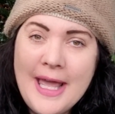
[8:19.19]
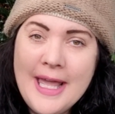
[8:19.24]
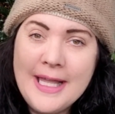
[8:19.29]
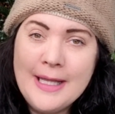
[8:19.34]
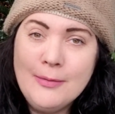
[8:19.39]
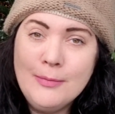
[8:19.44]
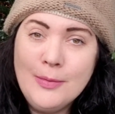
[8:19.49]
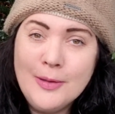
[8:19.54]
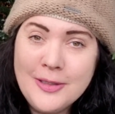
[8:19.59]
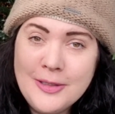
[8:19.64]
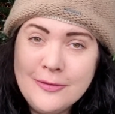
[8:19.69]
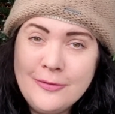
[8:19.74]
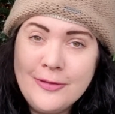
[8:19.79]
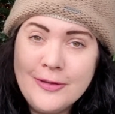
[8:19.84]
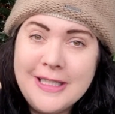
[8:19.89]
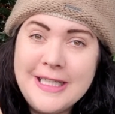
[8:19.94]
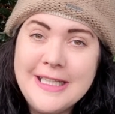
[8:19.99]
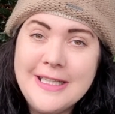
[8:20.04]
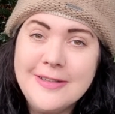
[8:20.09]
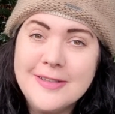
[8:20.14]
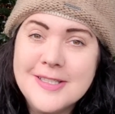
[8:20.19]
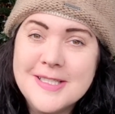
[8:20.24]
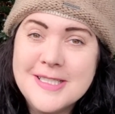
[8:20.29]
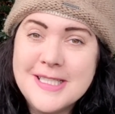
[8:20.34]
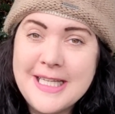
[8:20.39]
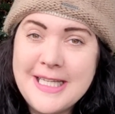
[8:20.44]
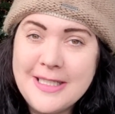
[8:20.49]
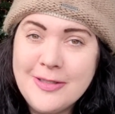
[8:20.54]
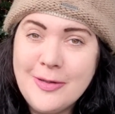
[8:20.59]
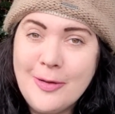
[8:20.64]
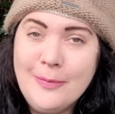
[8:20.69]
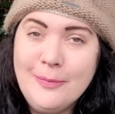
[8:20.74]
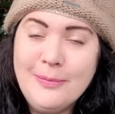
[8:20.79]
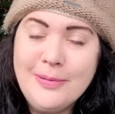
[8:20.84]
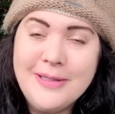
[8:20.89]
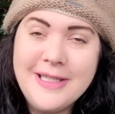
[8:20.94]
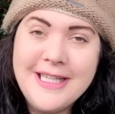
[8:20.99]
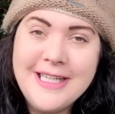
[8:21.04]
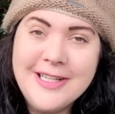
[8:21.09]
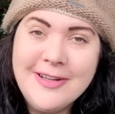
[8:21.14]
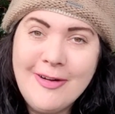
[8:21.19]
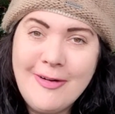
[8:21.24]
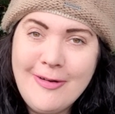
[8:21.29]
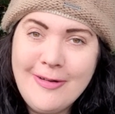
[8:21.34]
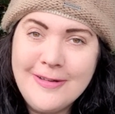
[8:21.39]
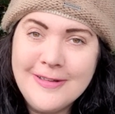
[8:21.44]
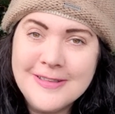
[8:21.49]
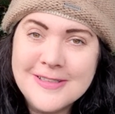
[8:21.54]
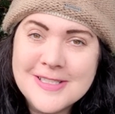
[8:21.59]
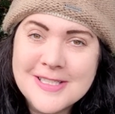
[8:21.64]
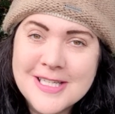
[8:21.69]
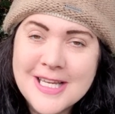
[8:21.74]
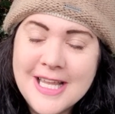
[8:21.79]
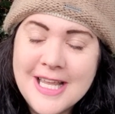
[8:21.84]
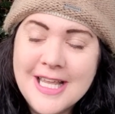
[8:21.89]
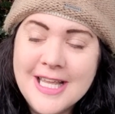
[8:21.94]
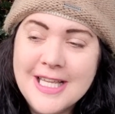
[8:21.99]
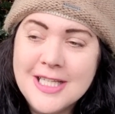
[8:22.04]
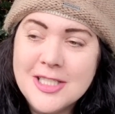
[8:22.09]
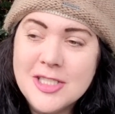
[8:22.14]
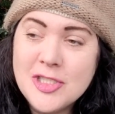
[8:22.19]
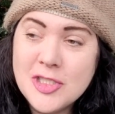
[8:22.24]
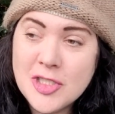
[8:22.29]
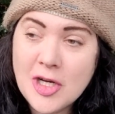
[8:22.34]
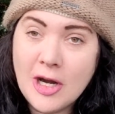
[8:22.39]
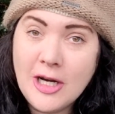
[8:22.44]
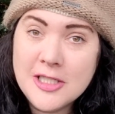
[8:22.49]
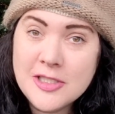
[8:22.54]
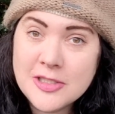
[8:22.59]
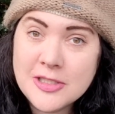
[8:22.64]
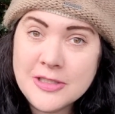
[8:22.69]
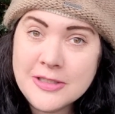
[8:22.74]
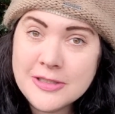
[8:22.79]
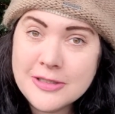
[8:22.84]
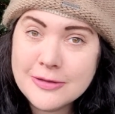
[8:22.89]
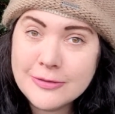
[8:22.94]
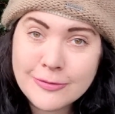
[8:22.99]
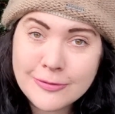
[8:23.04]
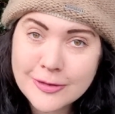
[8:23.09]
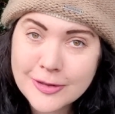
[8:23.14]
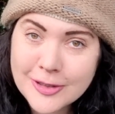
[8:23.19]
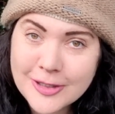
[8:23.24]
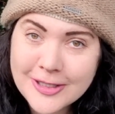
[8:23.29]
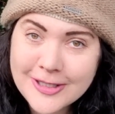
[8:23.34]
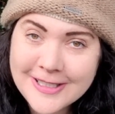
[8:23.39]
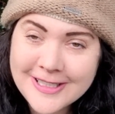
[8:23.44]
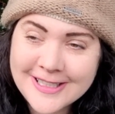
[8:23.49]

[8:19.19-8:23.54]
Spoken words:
a wonderful little seed company called Jardin De Fleur.